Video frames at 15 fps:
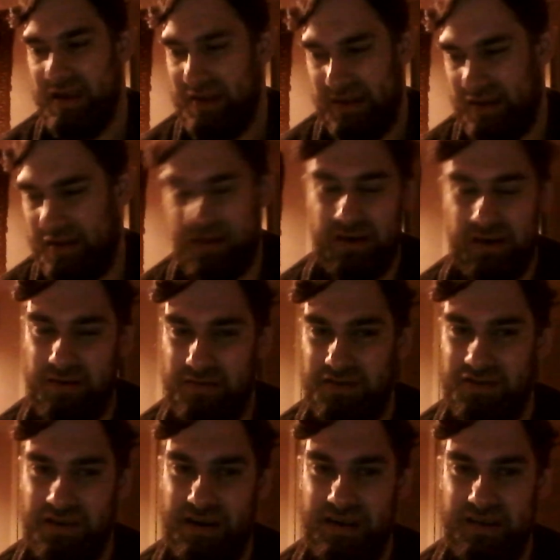the
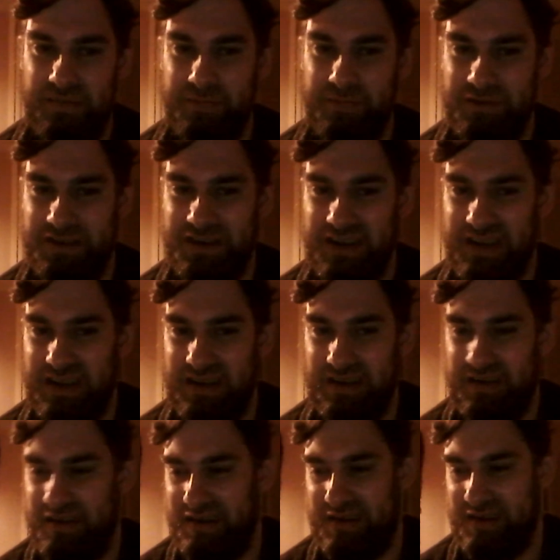contrast
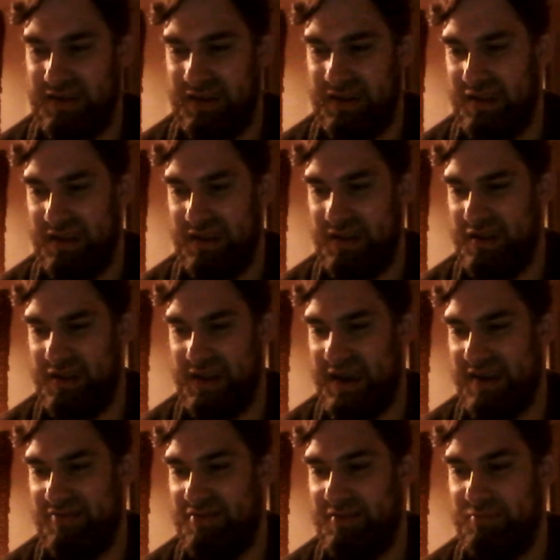between the
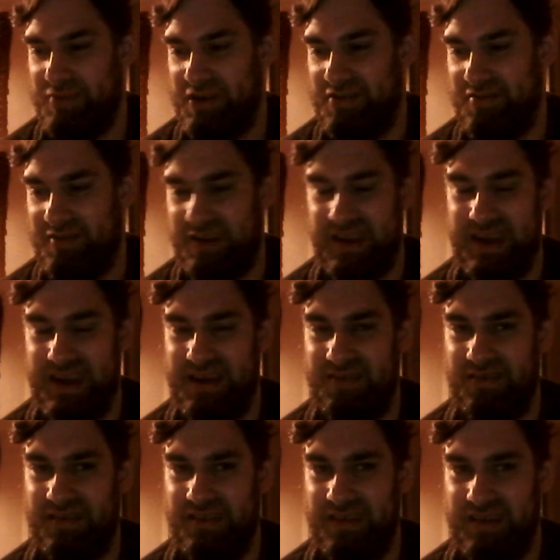Larry Miller
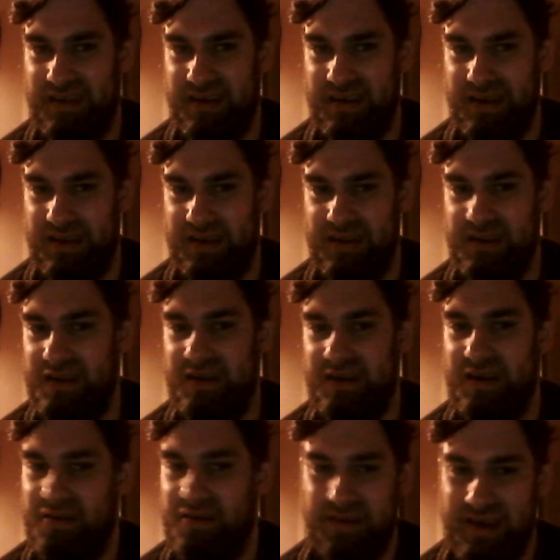character. You
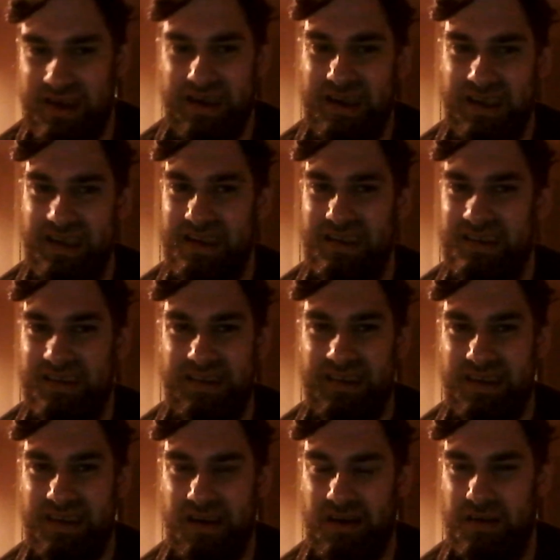know,
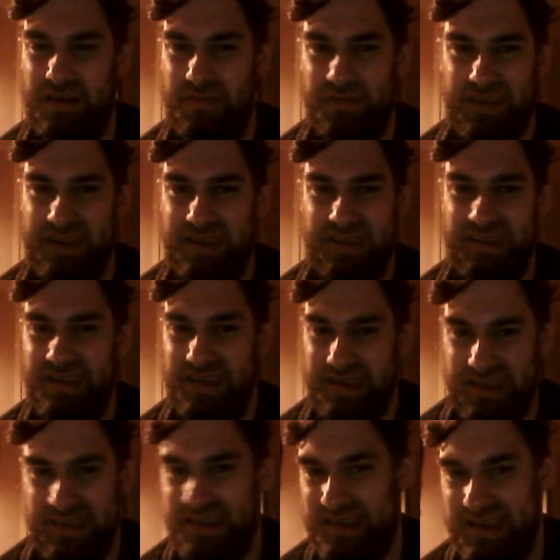he's kind of this
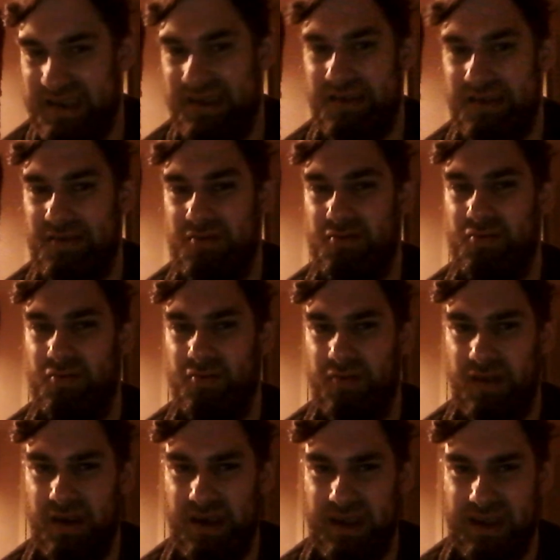
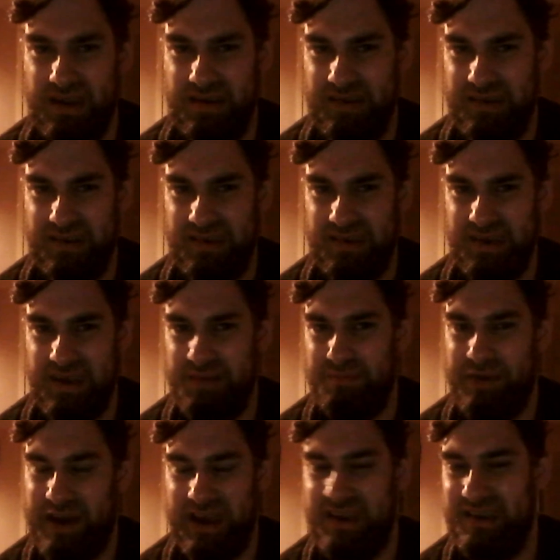cynical, like
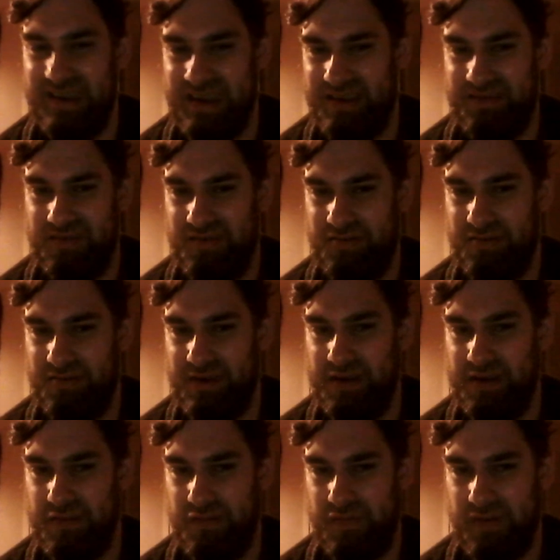deadpan, down to
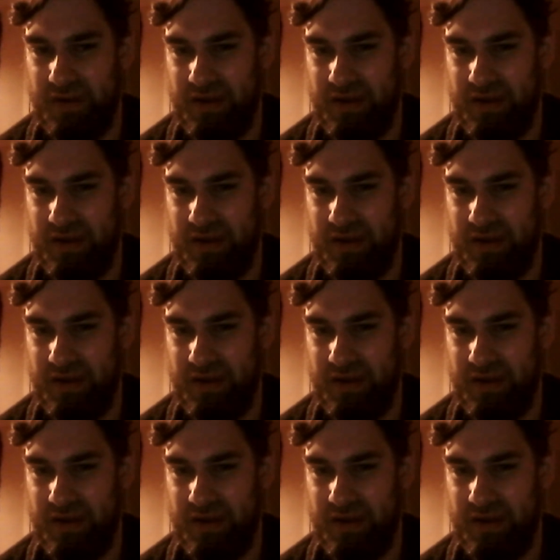earth